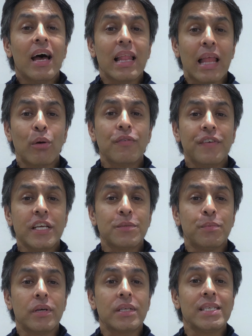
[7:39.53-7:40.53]
allowed
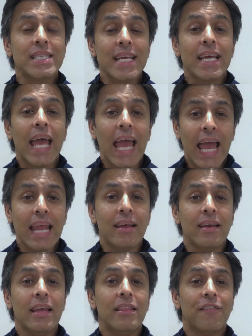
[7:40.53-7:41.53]
Facebook to stay ahead
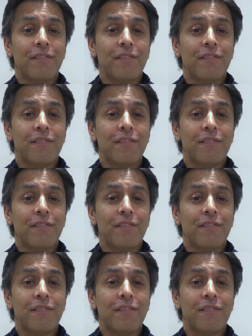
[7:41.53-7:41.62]
in the